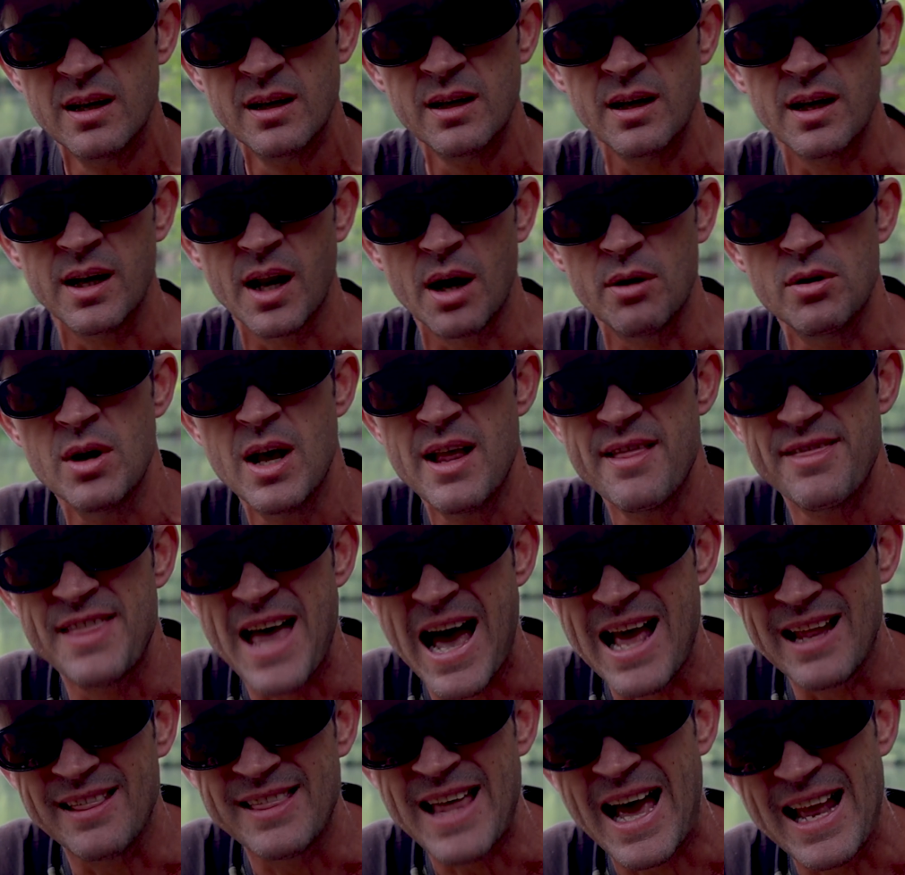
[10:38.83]
You know,
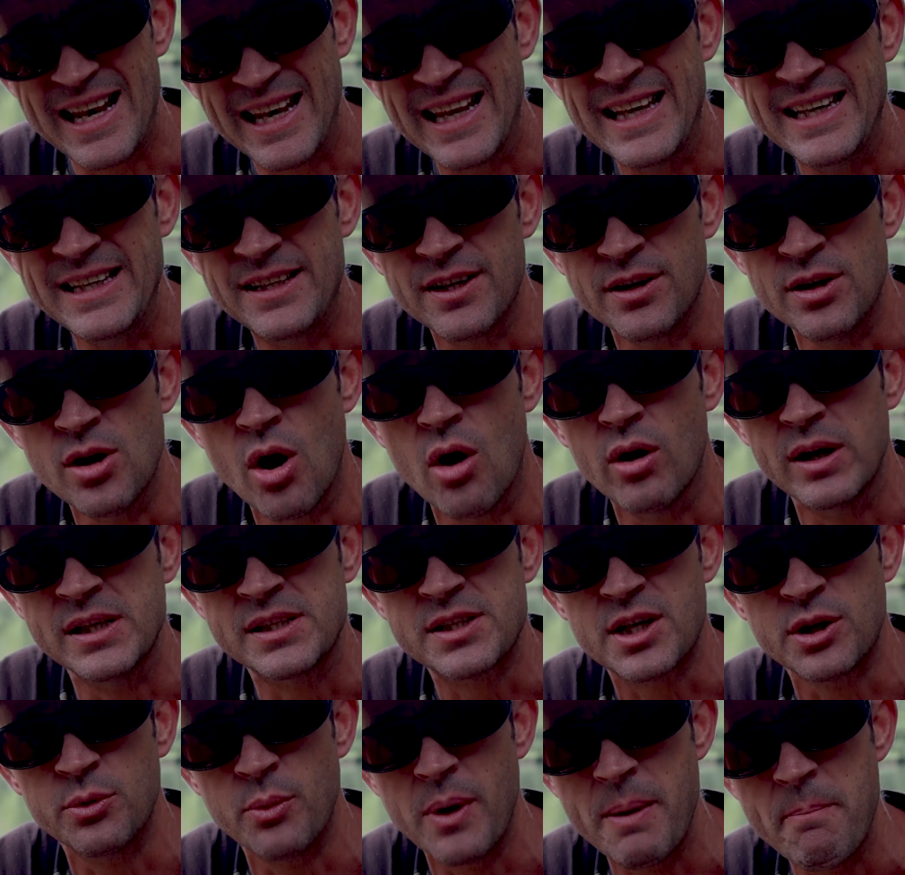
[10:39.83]
that leader knot is
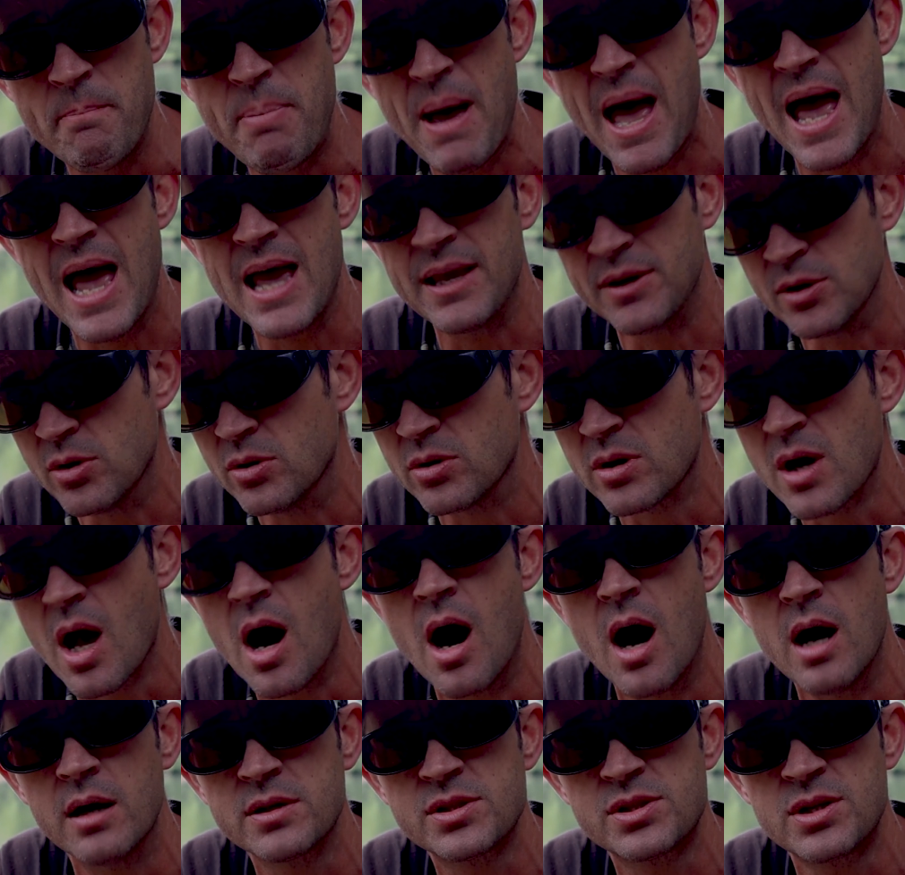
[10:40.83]
going to impair your
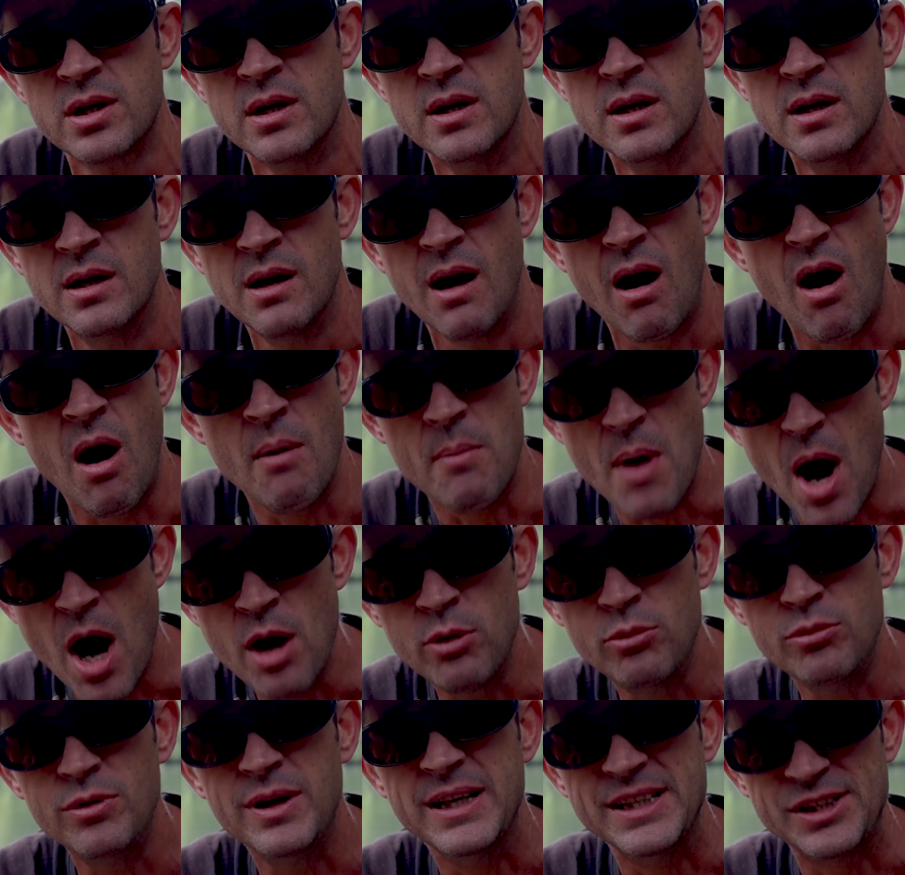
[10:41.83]
cast. I'm
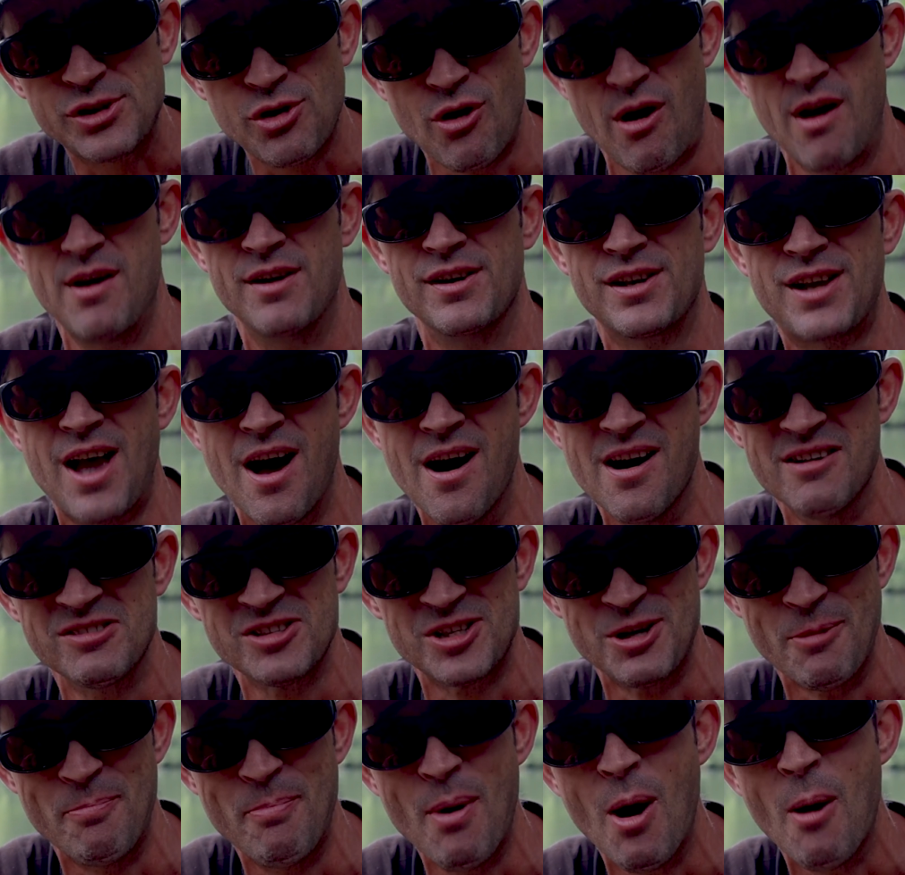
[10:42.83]
only trying to
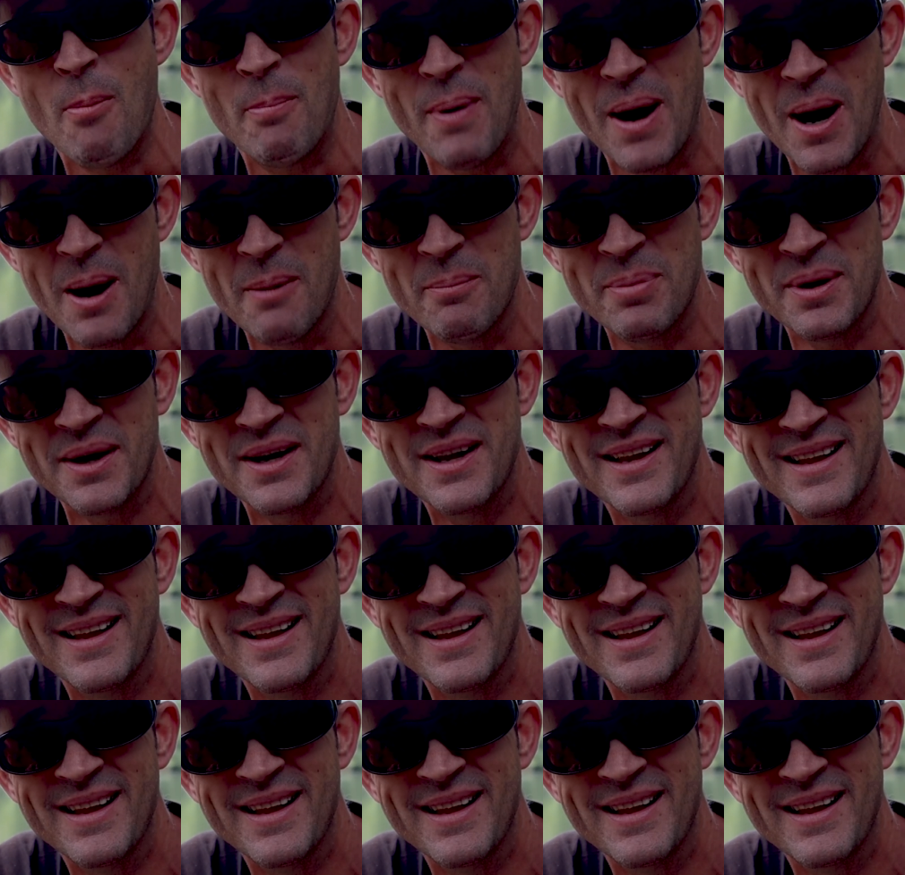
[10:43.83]
cast a pop-up.